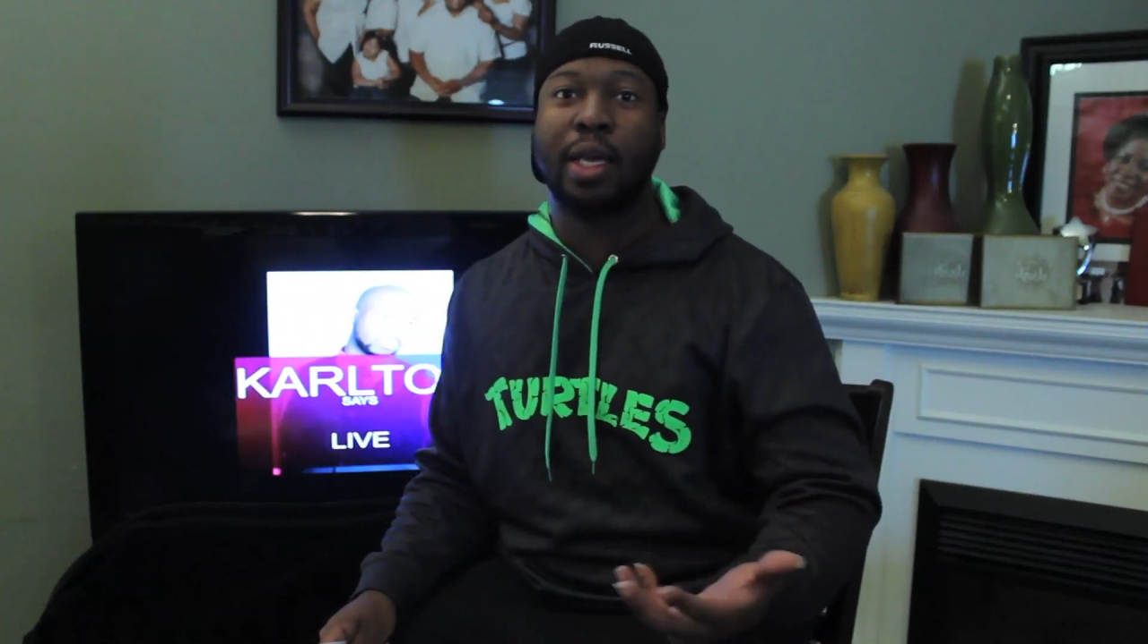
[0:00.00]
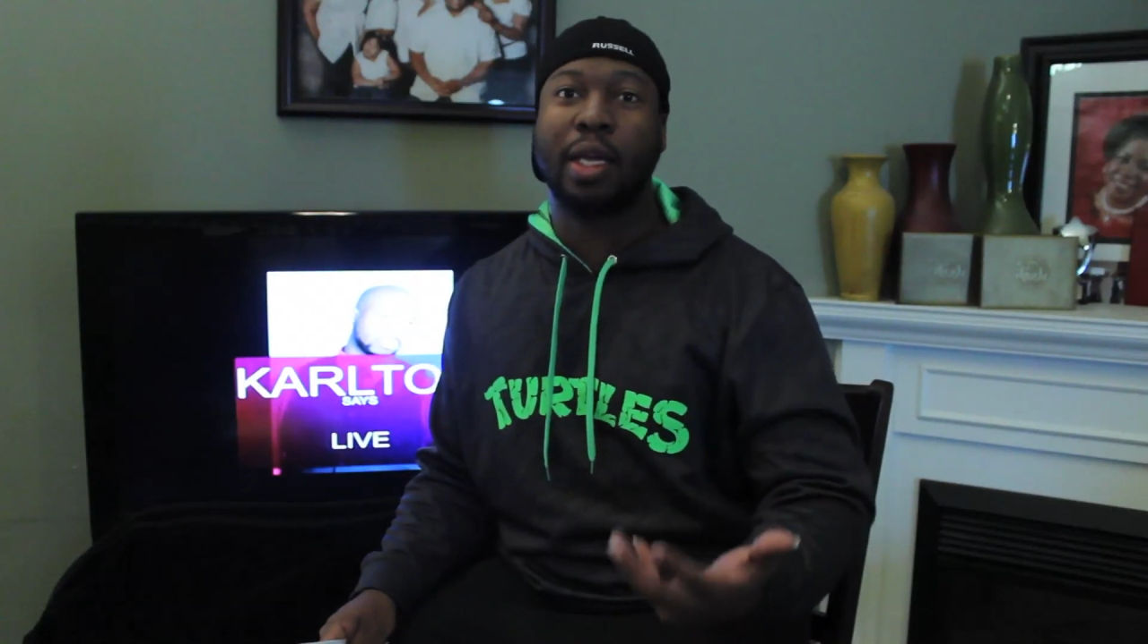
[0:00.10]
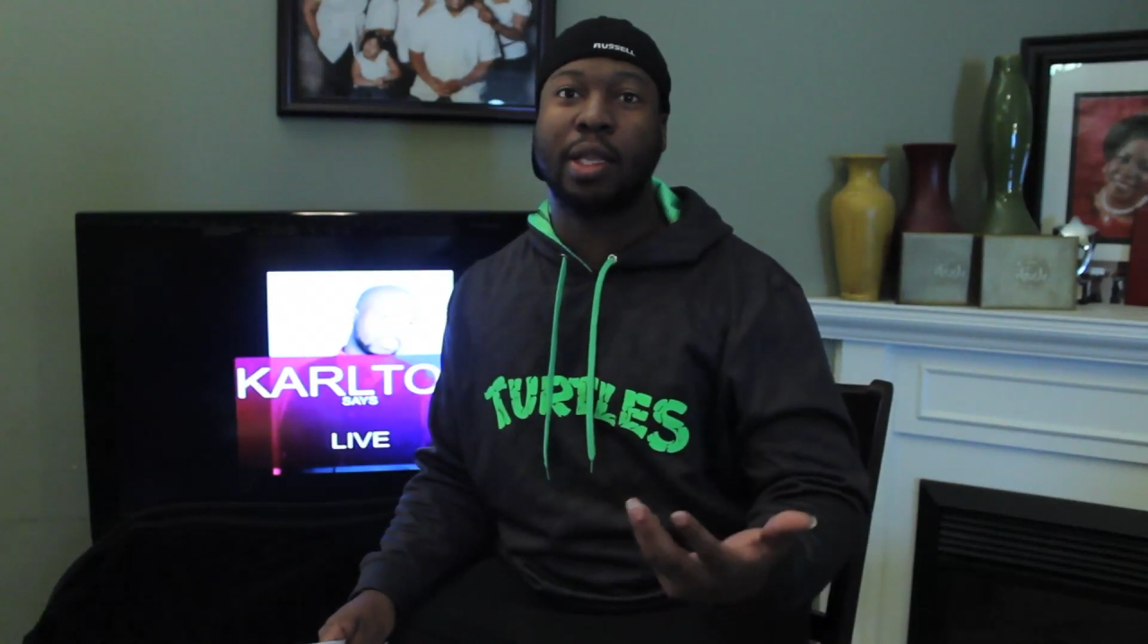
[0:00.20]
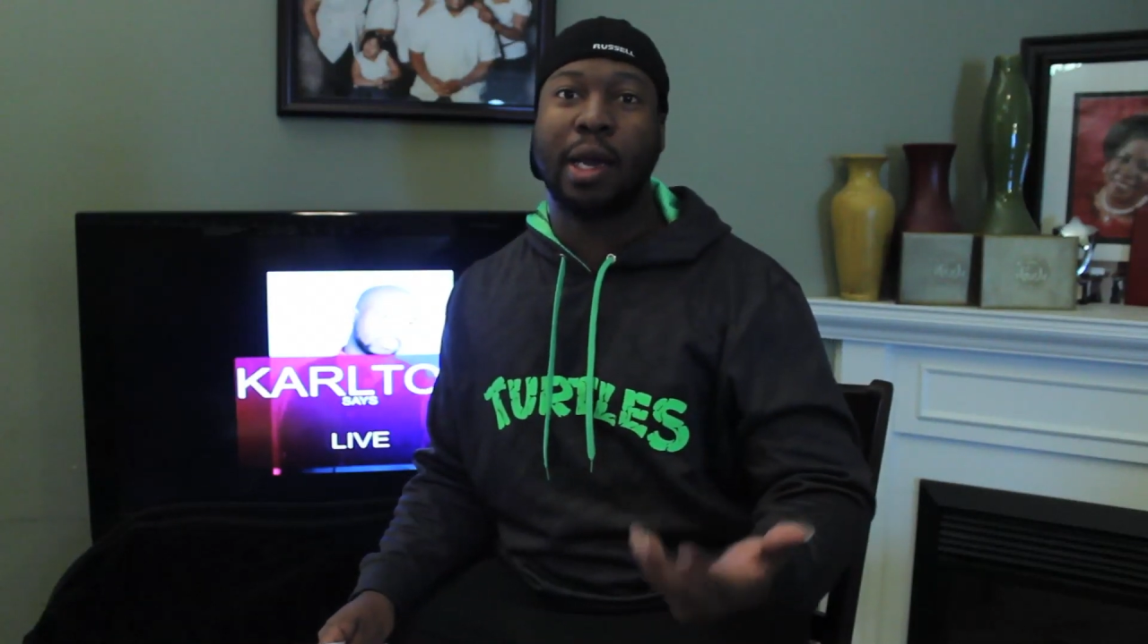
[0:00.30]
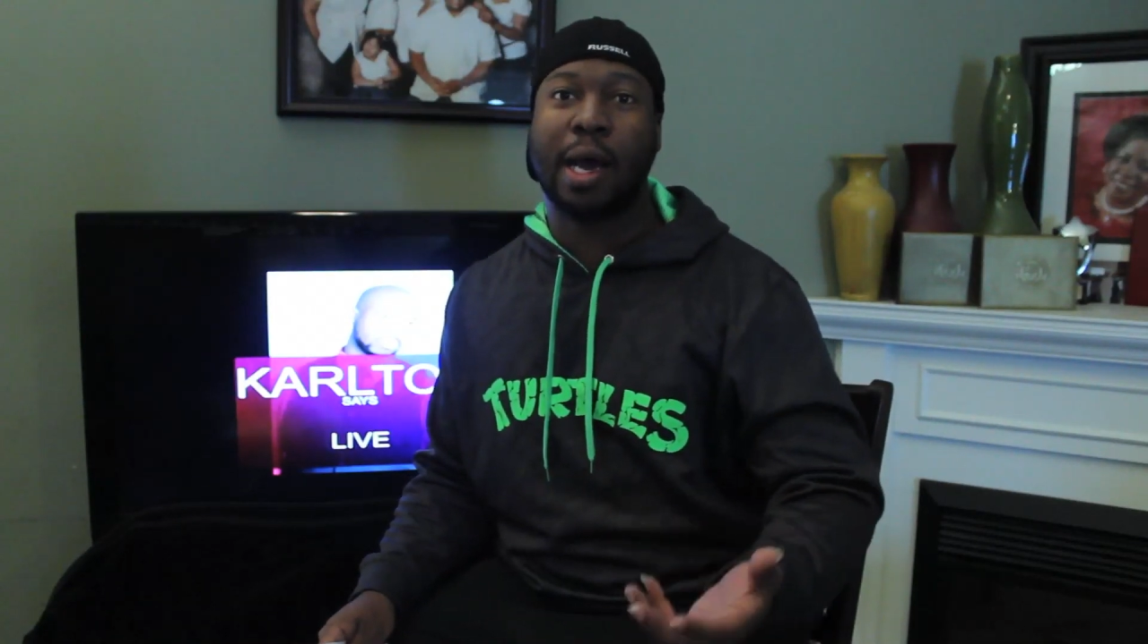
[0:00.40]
think they're